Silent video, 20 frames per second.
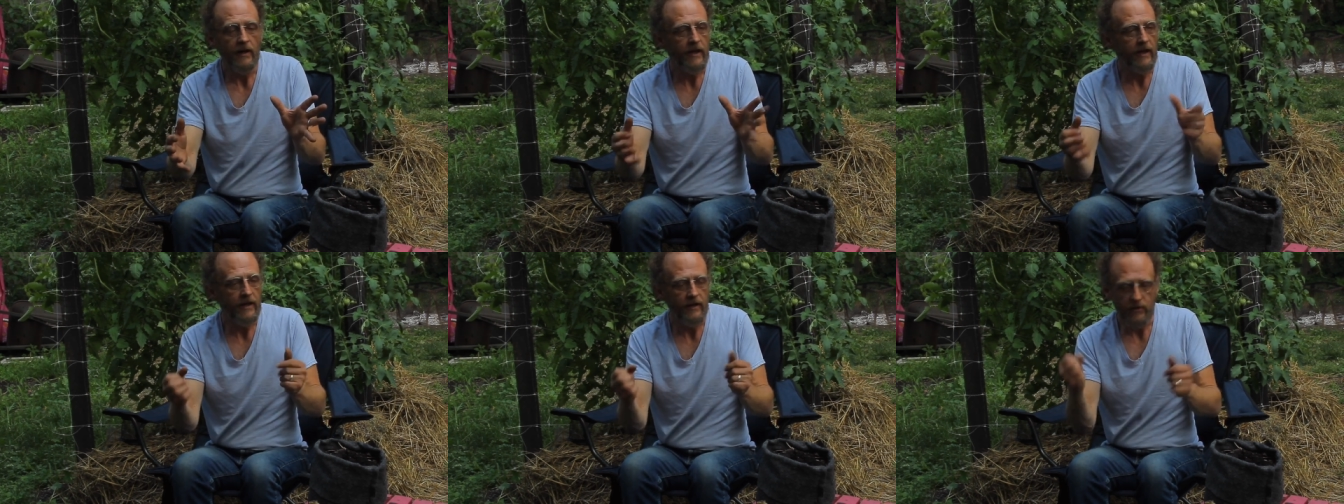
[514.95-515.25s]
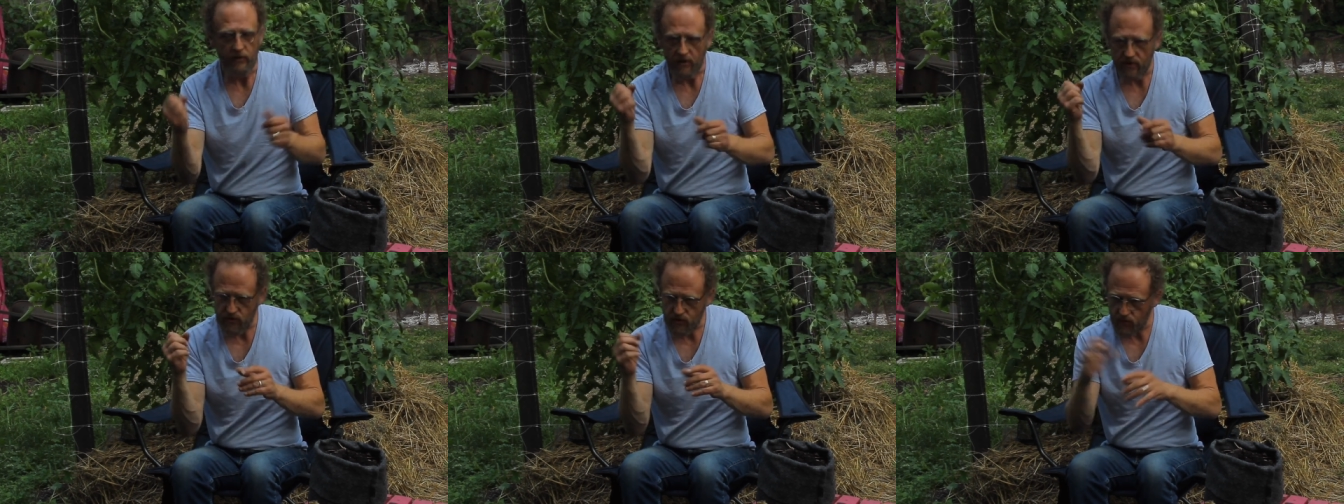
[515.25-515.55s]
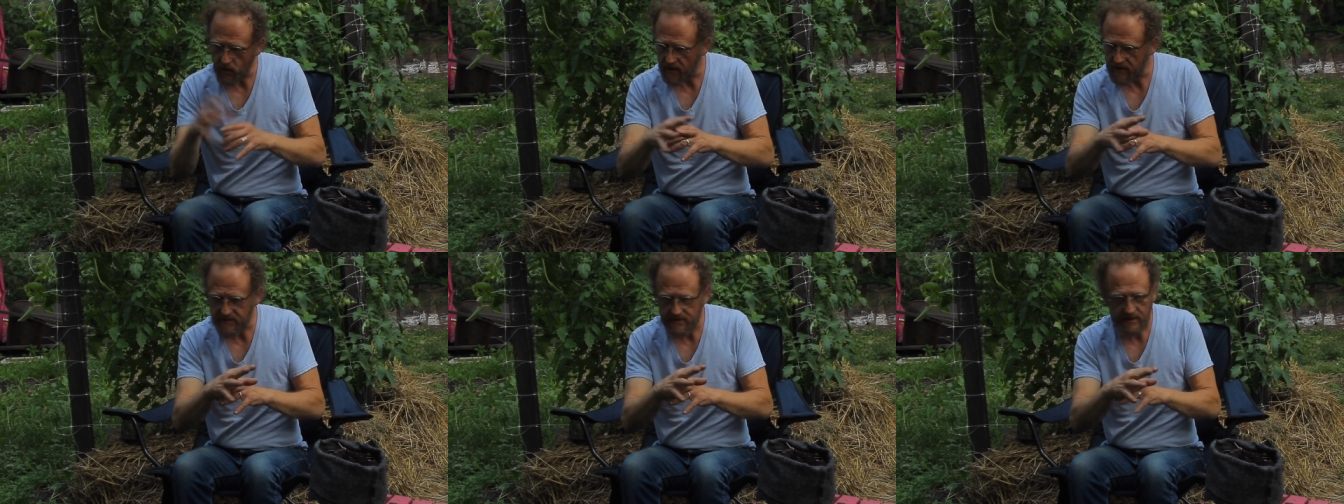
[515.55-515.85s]
You can
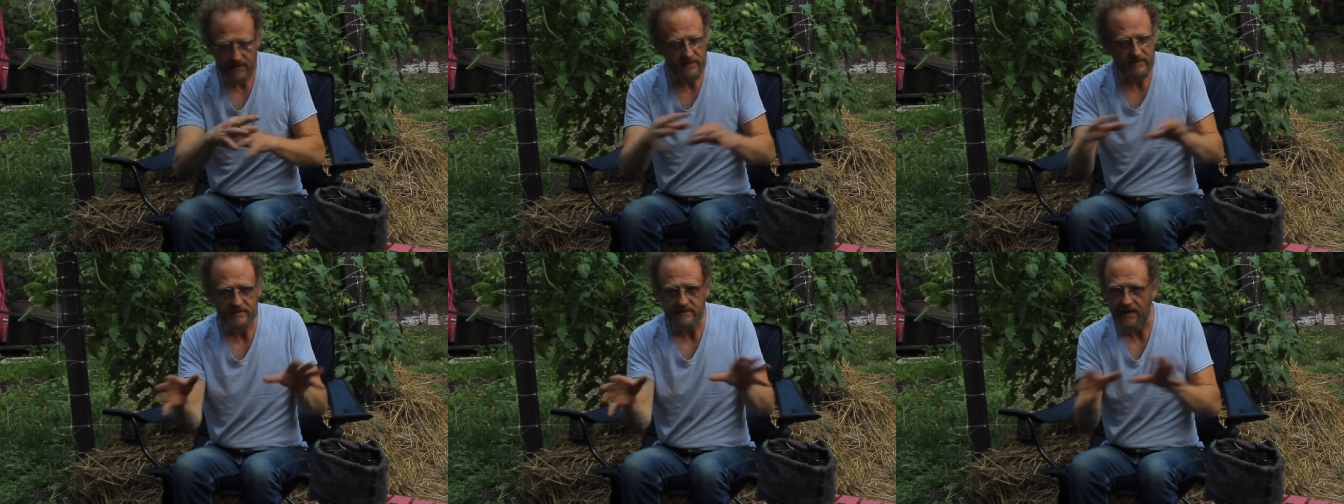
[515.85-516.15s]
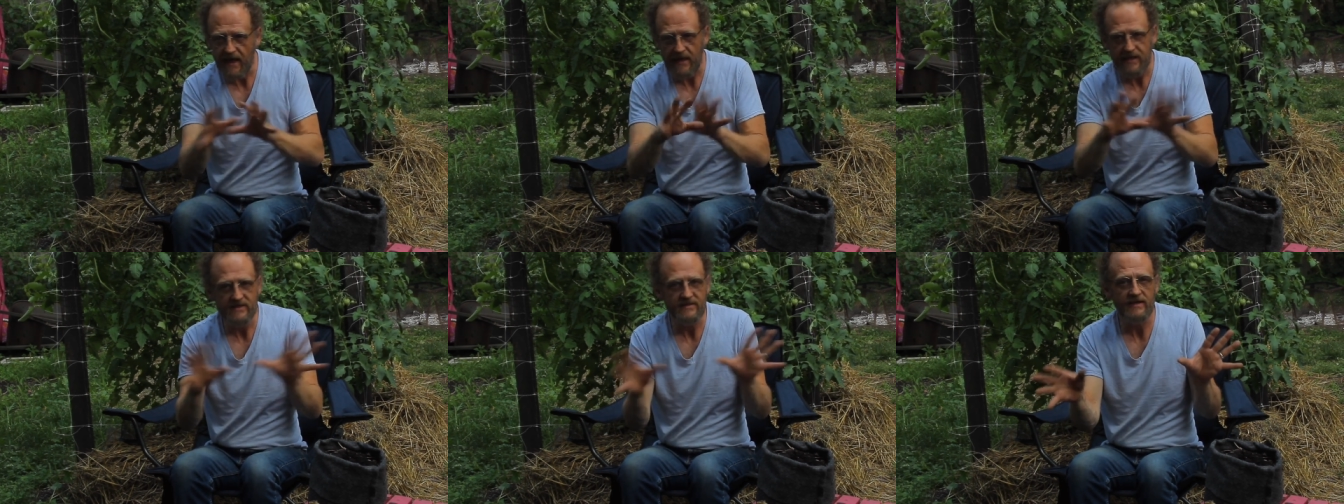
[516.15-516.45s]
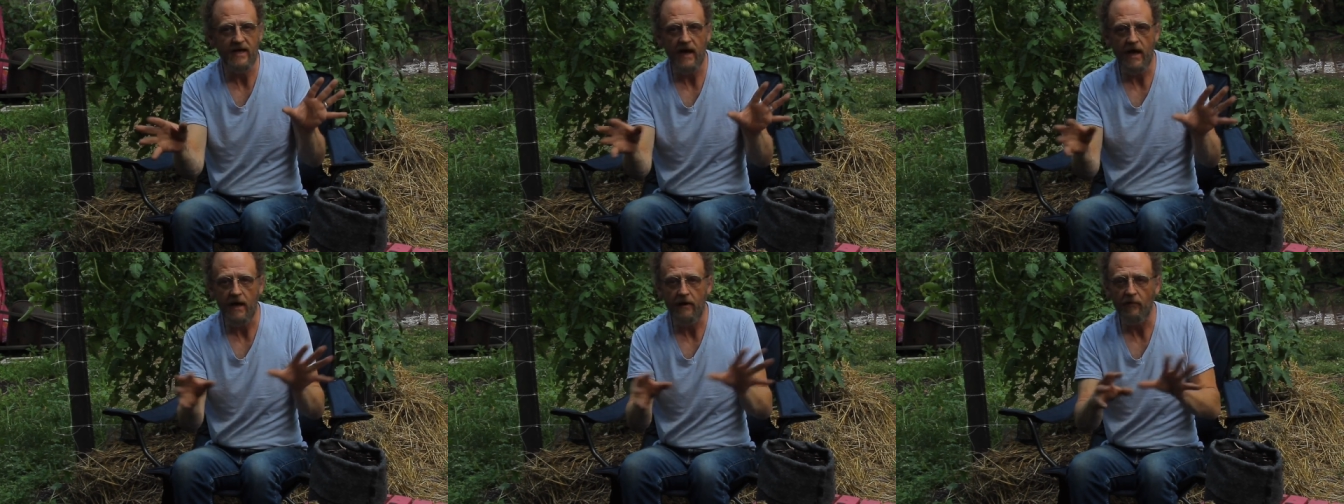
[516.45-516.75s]
trust it. It's not a
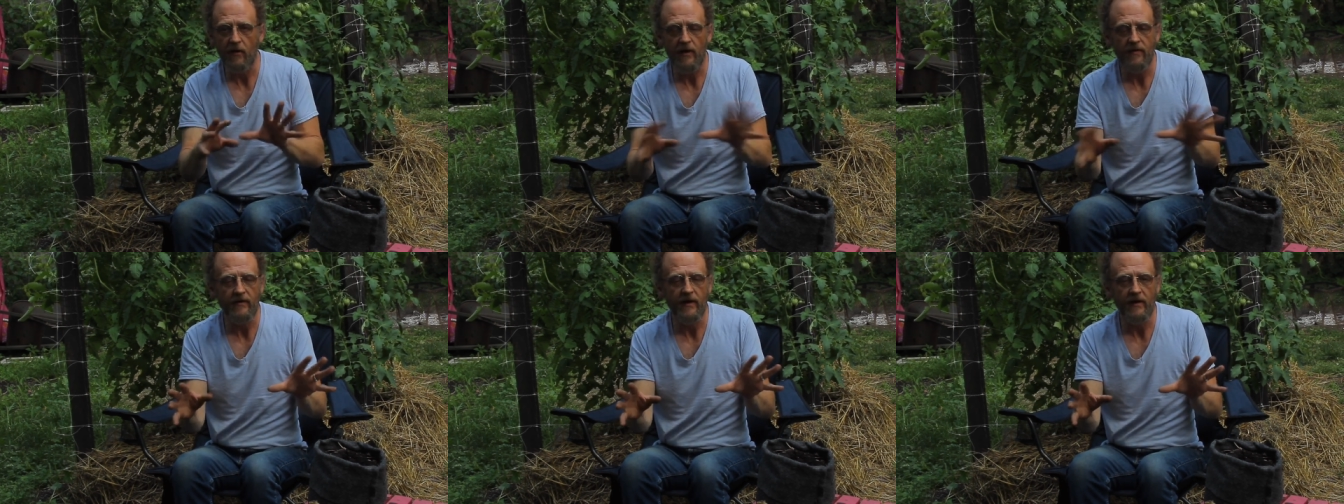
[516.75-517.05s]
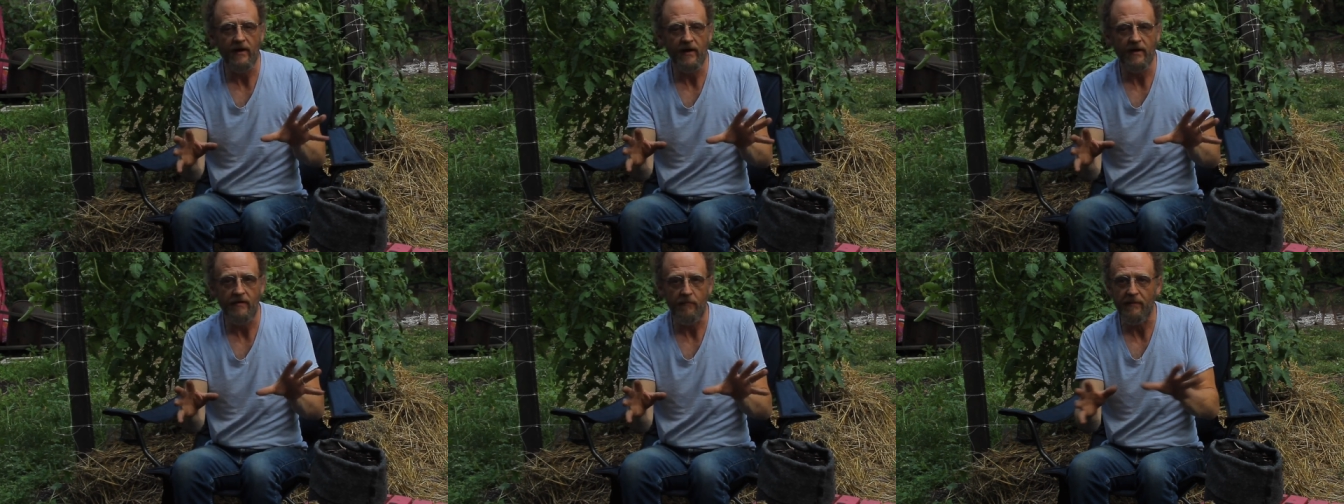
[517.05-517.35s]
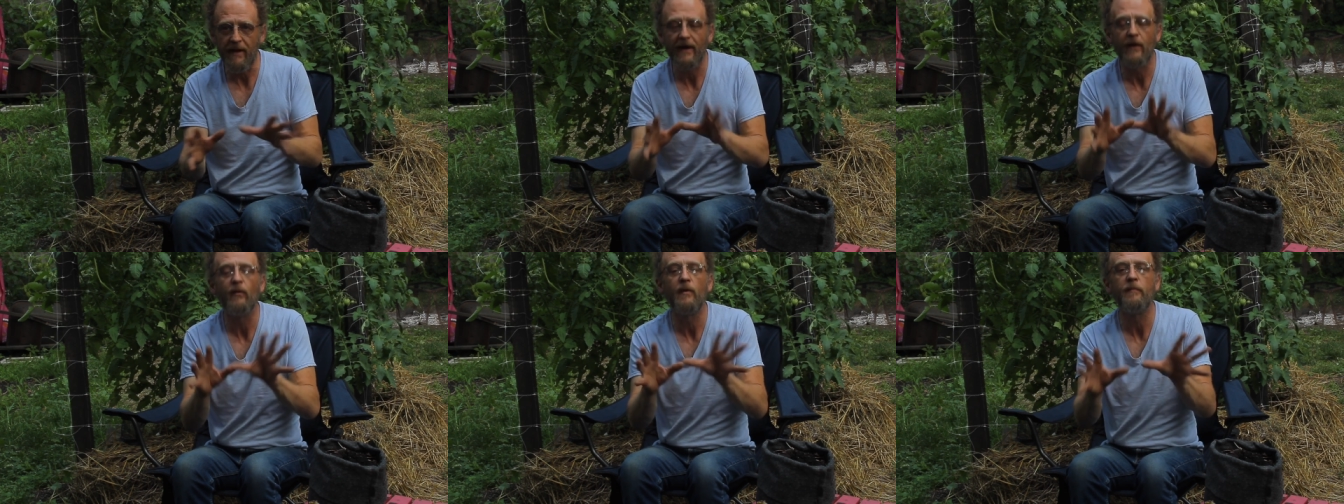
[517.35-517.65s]
scam or anything like that. I'm
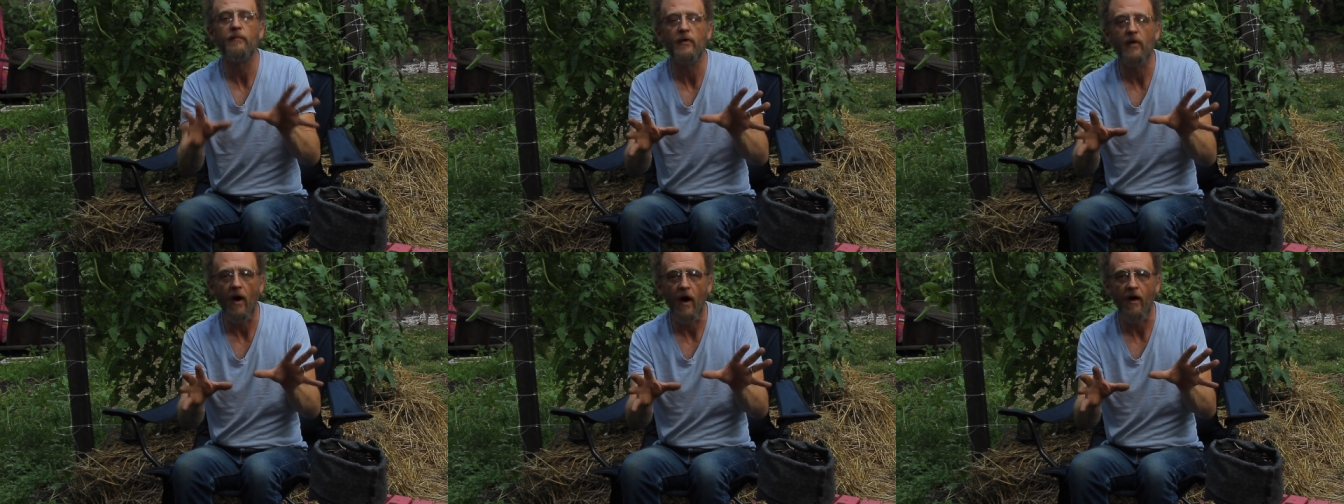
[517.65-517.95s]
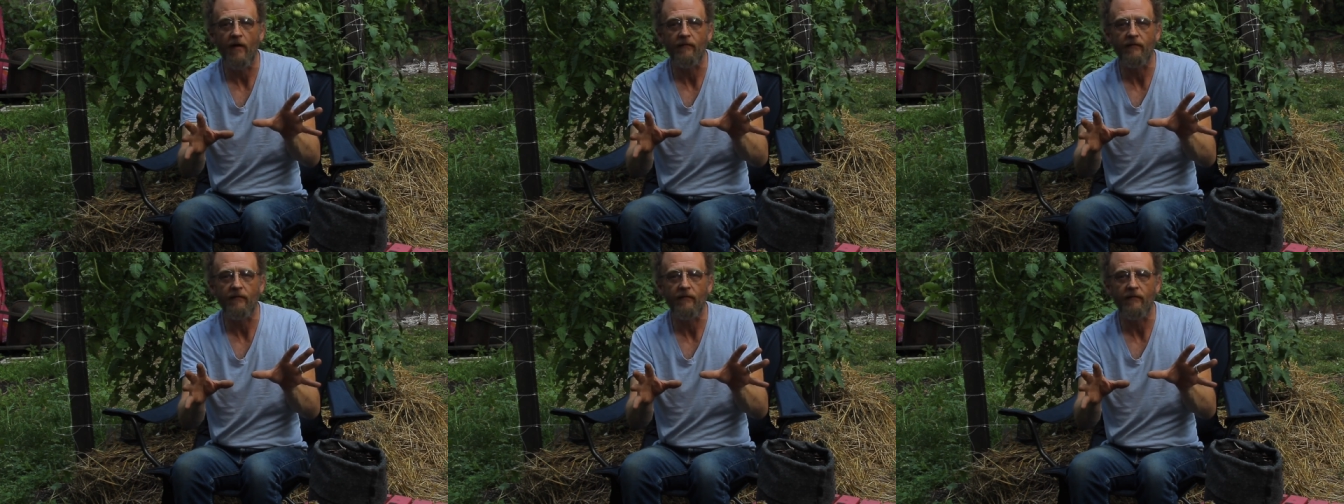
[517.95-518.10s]
not going to rip you off.